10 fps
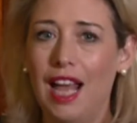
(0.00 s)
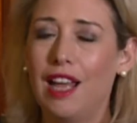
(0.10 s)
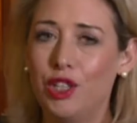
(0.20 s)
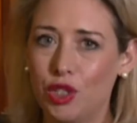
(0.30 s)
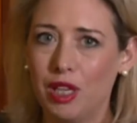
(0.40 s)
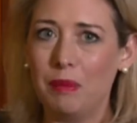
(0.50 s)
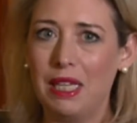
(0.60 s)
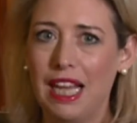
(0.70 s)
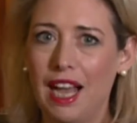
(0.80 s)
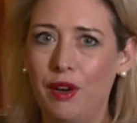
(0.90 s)
and joining
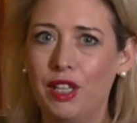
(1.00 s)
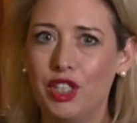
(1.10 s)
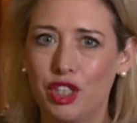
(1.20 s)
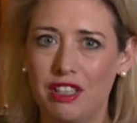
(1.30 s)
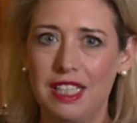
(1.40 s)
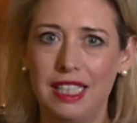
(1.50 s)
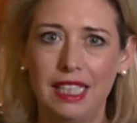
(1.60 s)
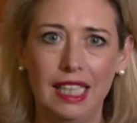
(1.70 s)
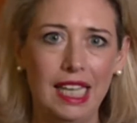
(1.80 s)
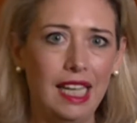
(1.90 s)
me now is Christy
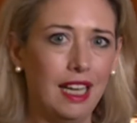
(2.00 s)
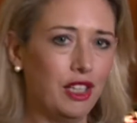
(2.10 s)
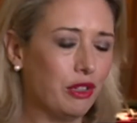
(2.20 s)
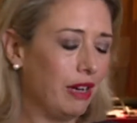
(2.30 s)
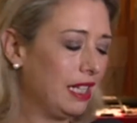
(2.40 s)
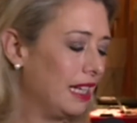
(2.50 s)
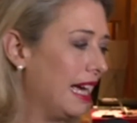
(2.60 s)
Lee, Director